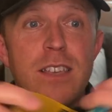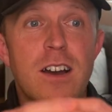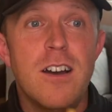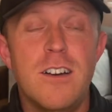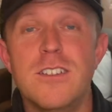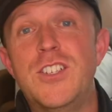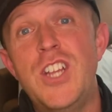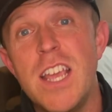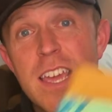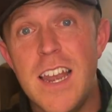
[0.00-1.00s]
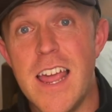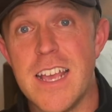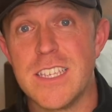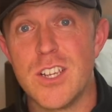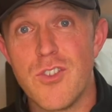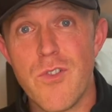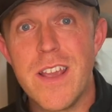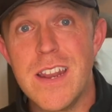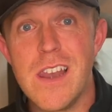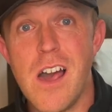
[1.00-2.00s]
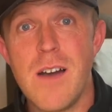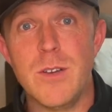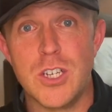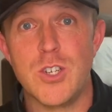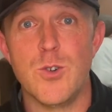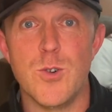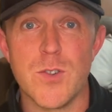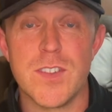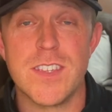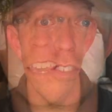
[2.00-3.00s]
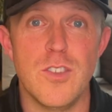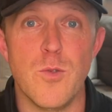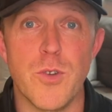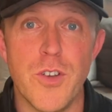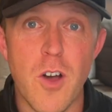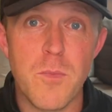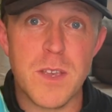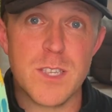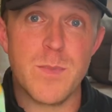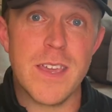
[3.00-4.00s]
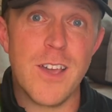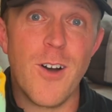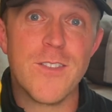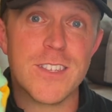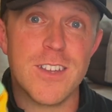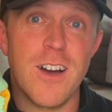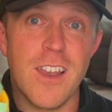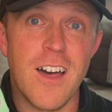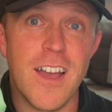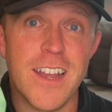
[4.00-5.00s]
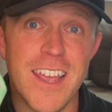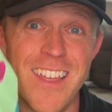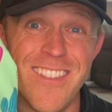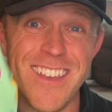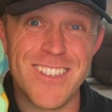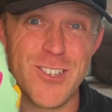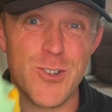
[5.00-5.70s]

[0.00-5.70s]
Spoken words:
are ChickNLegs green Llamas shorts. You will not miss me on the start line in these